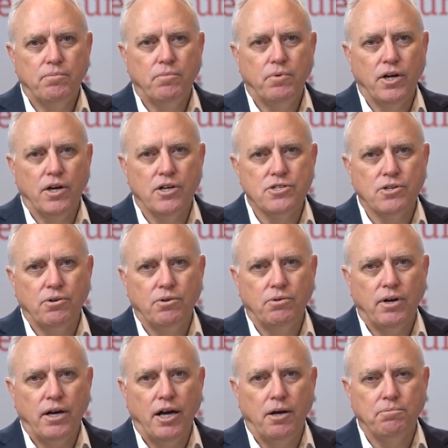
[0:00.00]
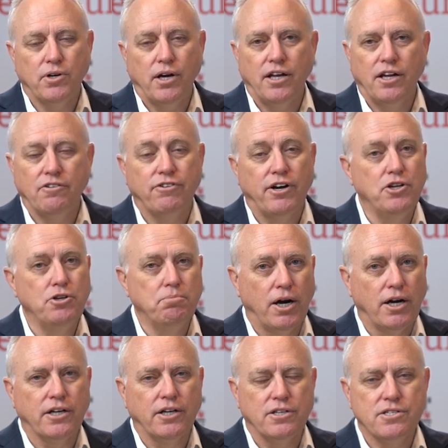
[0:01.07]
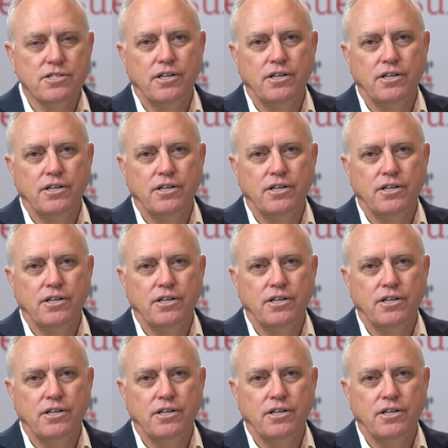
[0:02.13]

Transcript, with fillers: We also help to identify new markets